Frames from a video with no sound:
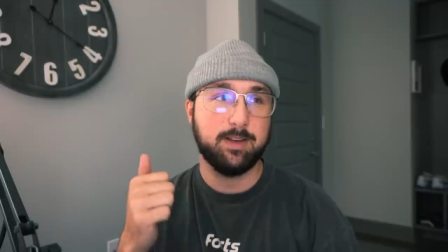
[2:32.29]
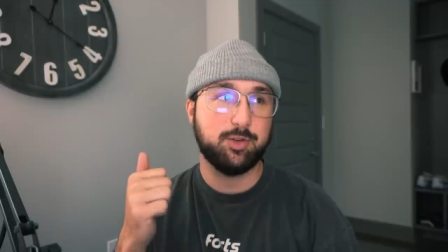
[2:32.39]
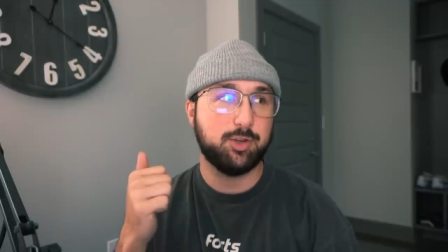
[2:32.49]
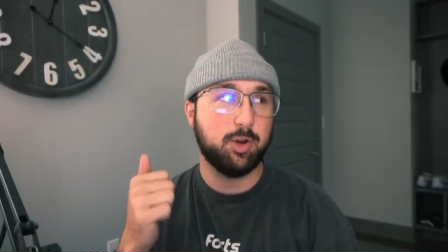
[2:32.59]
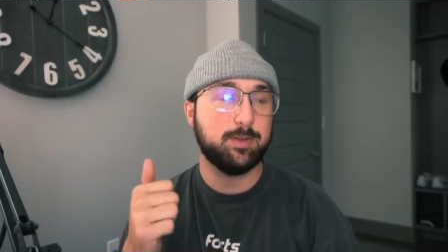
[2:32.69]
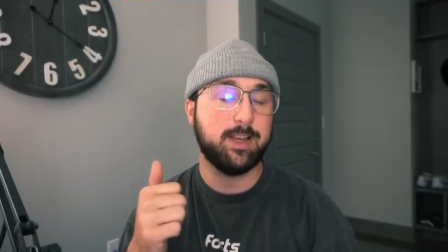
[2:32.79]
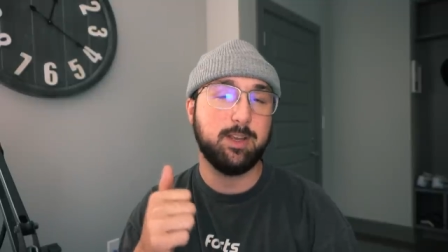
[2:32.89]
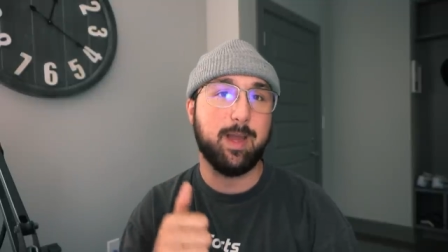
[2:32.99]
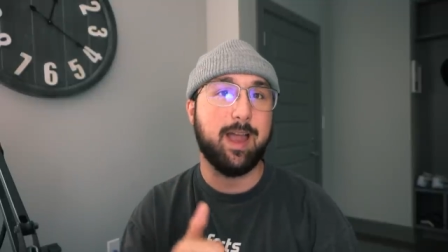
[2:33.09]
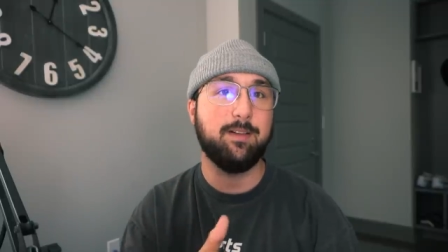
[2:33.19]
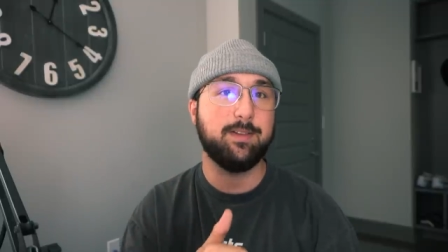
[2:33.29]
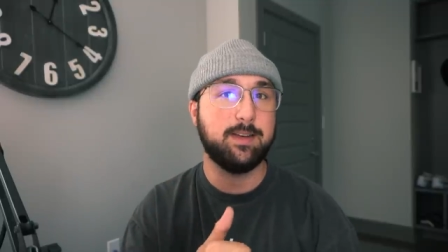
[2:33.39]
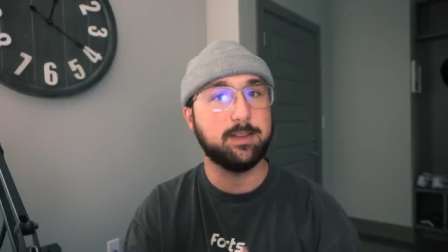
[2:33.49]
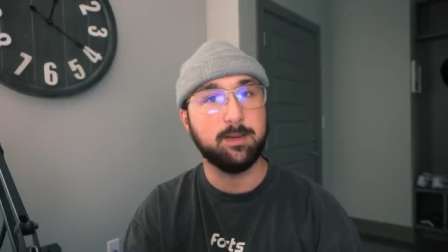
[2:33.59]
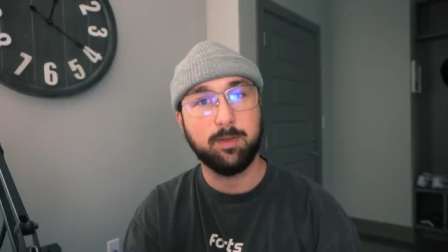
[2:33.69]
It shows that you have
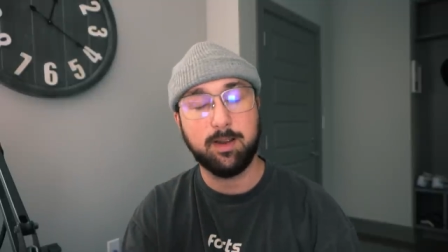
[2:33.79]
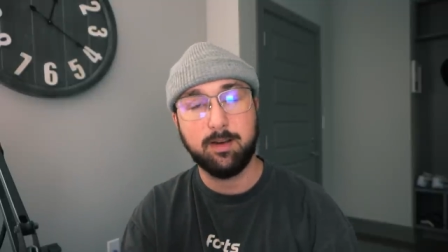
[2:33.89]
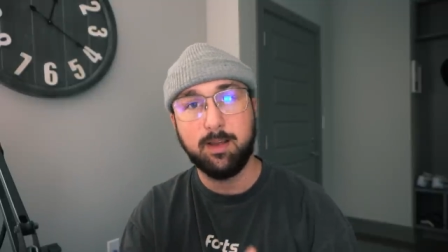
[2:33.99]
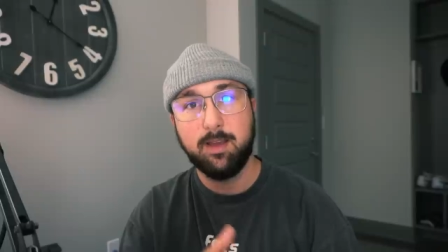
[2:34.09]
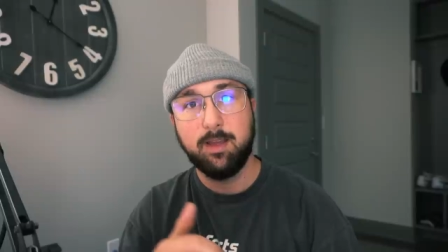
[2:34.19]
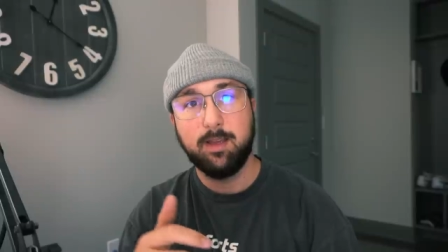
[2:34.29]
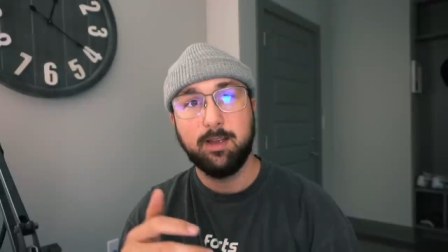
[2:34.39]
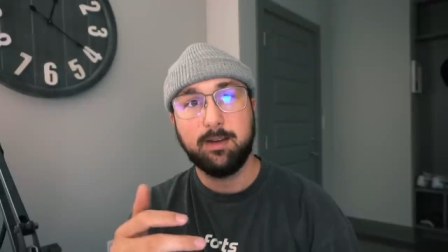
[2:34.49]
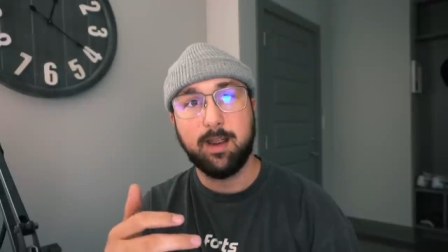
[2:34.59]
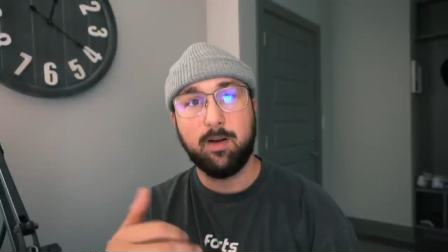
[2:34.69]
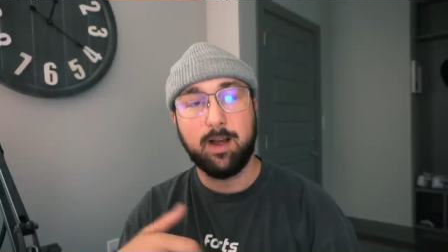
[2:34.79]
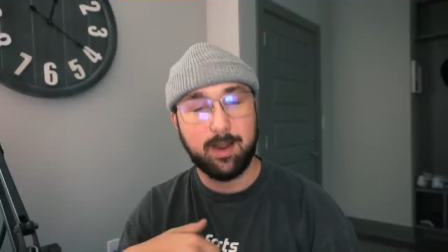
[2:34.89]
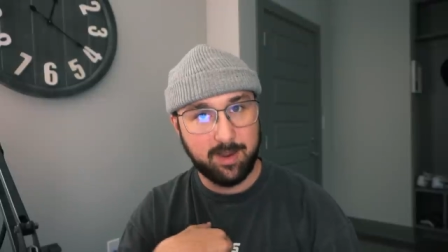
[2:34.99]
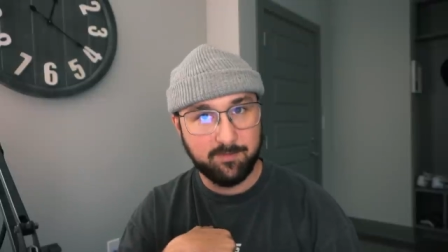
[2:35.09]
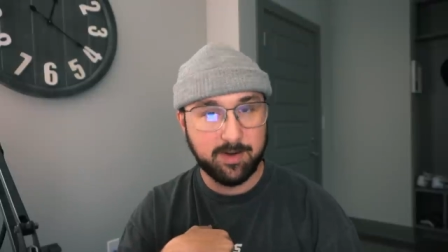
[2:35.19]
discipline." Now,
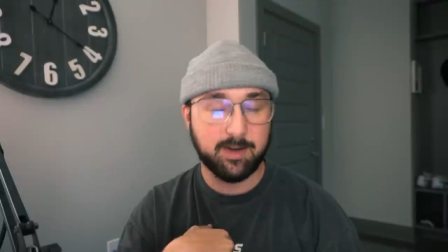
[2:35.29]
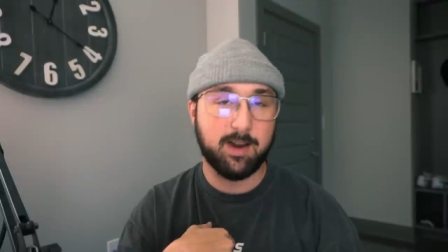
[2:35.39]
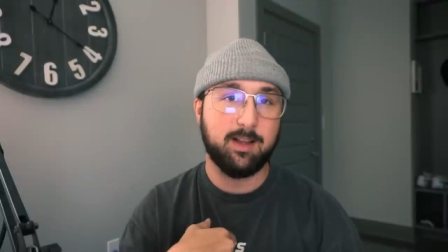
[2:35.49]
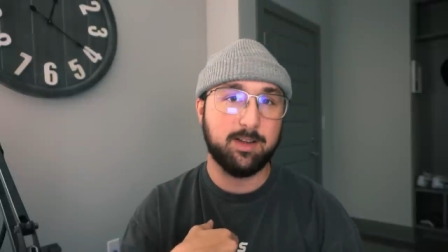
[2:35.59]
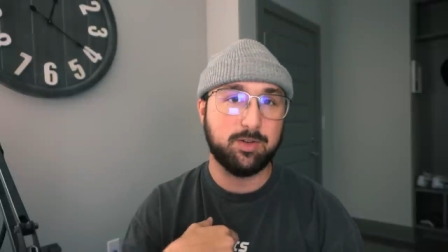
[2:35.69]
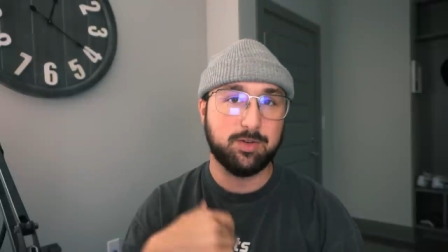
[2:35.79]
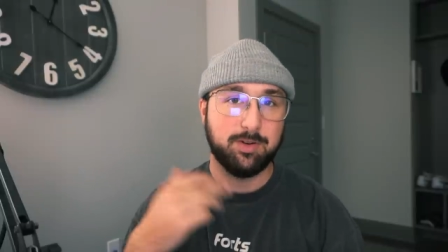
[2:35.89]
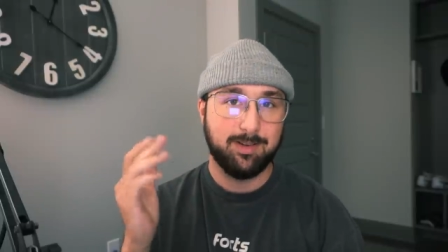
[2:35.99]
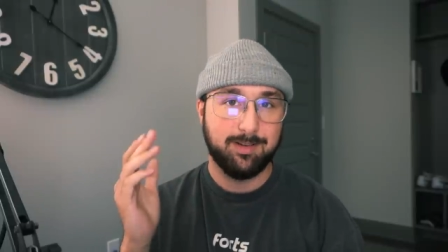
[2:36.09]
I've been to college.